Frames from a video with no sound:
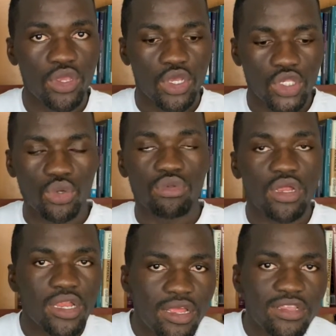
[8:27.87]
So,
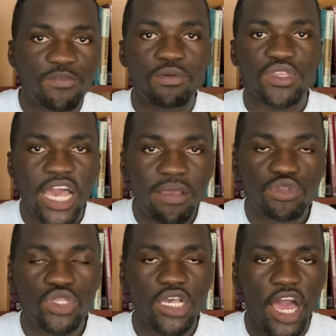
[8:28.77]
from time
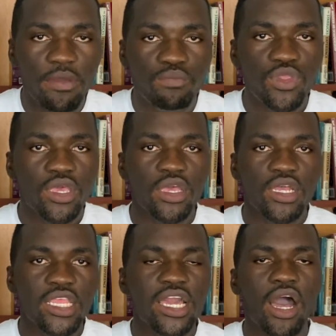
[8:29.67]
to time,
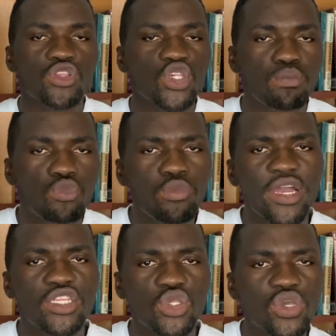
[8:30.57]
Take out some
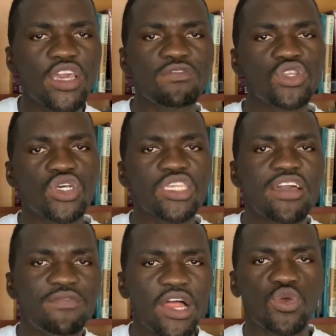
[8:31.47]
moments to even just
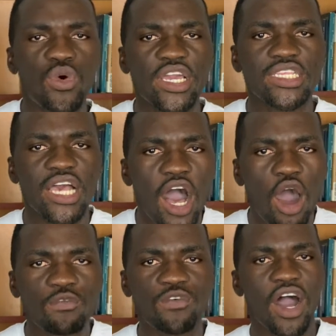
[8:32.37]
evaluate
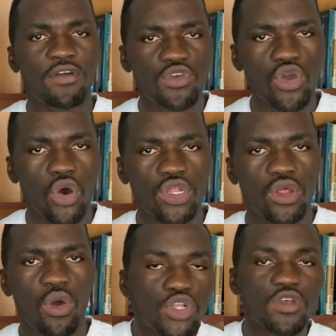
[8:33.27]
how far have you gone,
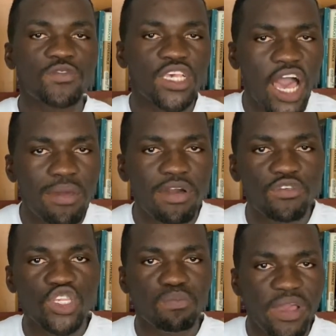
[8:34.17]
how much of time have
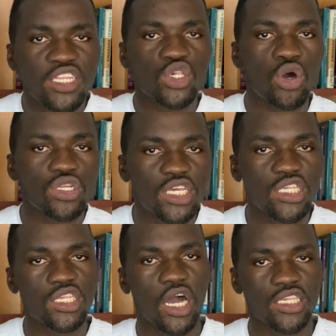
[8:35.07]
you spent on this
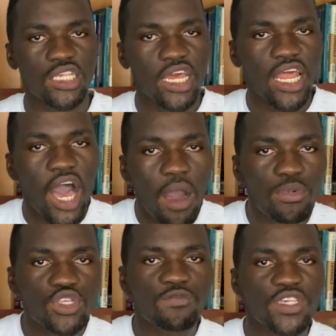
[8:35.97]
task, and how
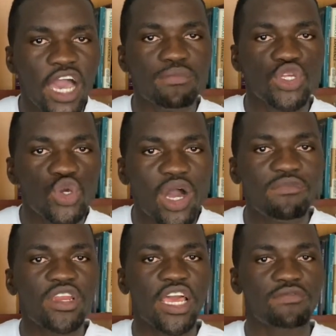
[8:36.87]
much of time do you have
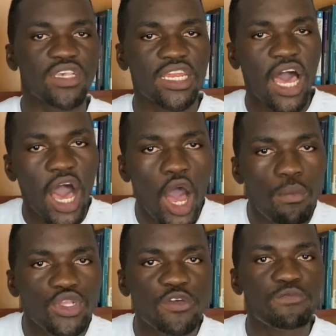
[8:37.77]
left, and how
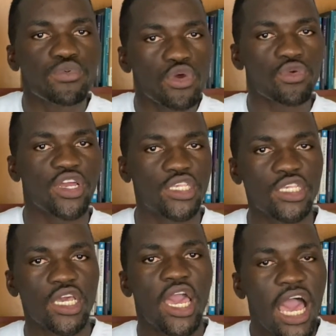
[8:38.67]
much of progress
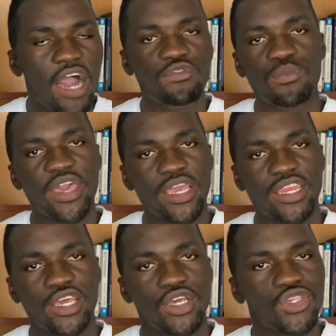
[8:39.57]
have you made.
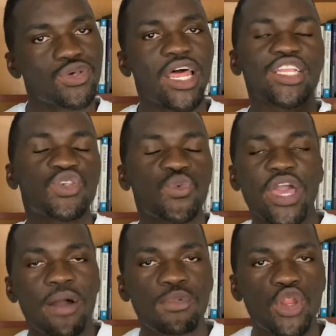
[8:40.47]
So that's where
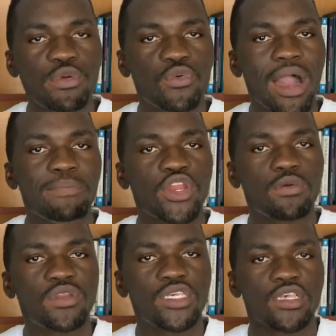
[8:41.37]
I'm going to be wrapping
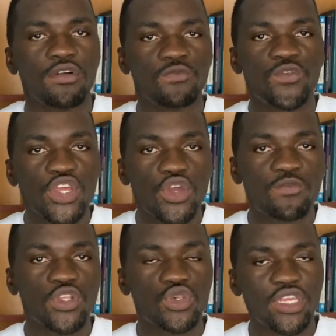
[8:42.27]
up this video
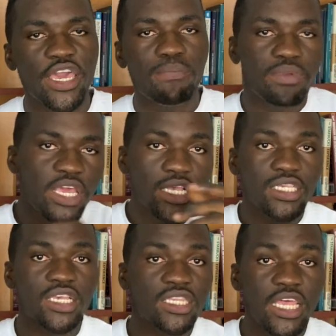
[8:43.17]
for today. Please
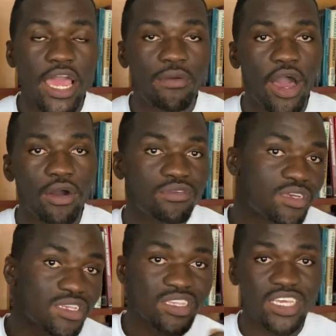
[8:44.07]
stay around,
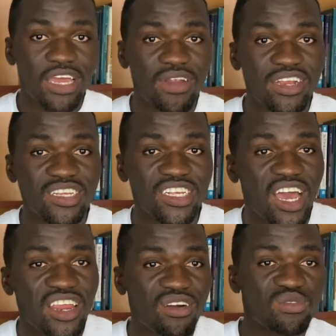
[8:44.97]
stick around the
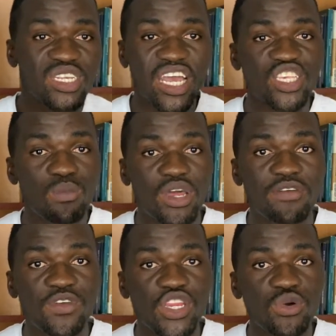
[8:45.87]
channel, check some other
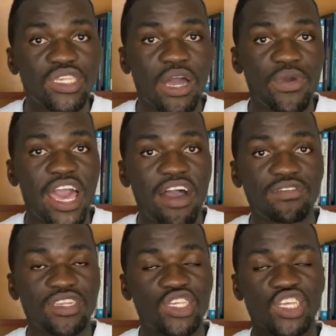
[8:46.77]
videos that we have
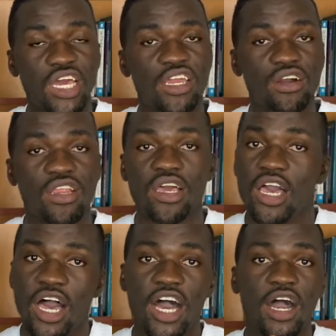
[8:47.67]
on this channel.
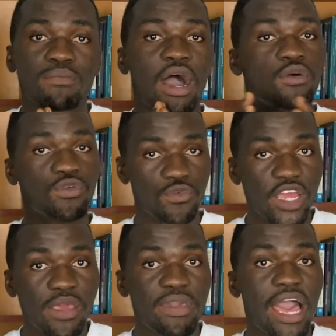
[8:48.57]
Um, I would
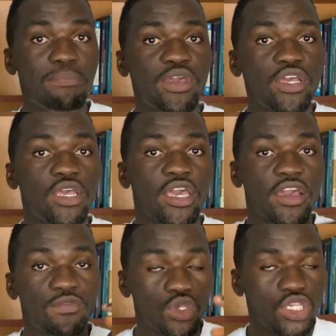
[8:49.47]
really be happy
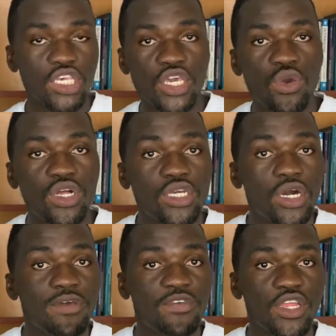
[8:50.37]
to see you on the
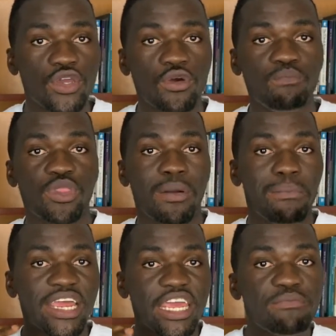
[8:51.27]
other video.
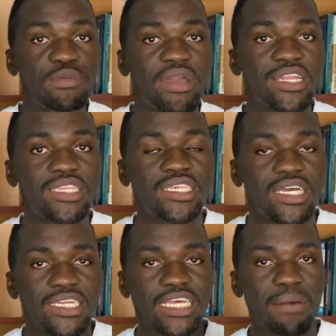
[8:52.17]
My name remains
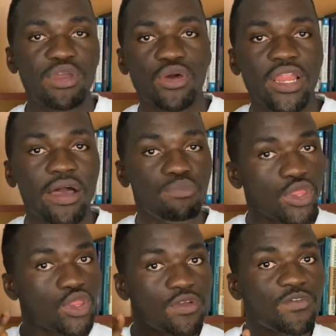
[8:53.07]
Damilola.
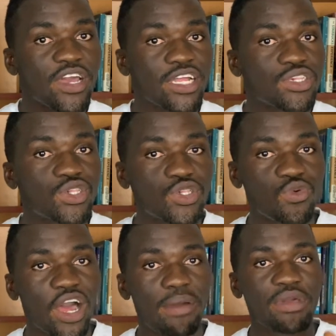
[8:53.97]
Don't forget to
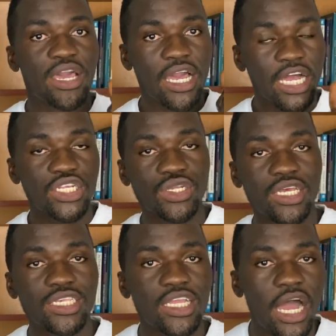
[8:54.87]
subscribe. Catch you
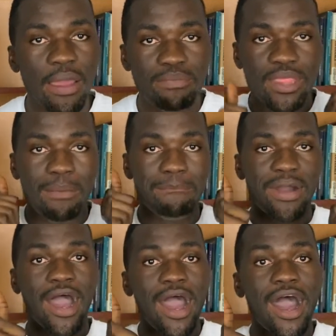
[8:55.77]
next time.
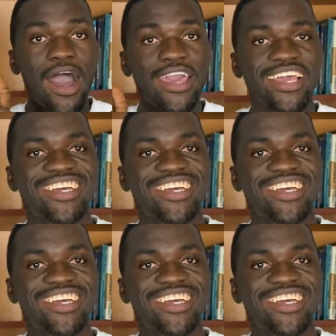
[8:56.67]
Bye.